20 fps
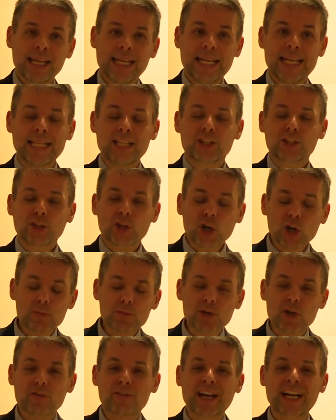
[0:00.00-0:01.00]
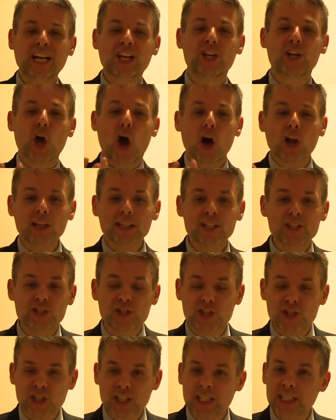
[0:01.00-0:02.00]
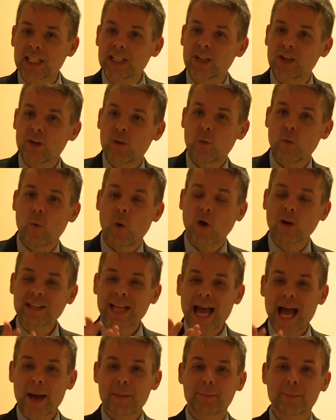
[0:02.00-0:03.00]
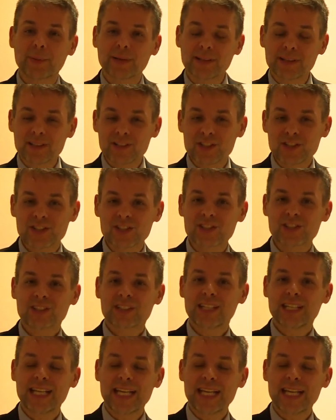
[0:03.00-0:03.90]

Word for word: in terms of acknowledging what happens